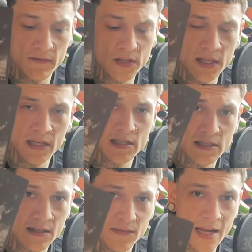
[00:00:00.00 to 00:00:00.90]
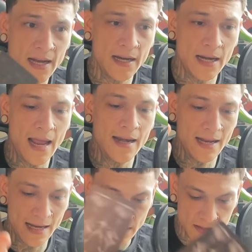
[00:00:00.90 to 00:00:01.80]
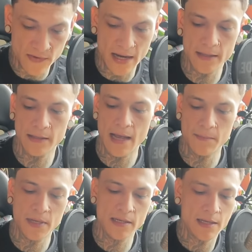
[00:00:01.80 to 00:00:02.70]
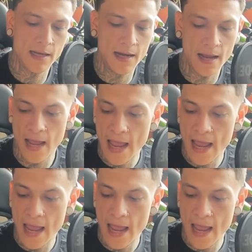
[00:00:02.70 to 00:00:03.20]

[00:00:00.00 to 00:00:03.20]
Everything is divine and in divine alignment, and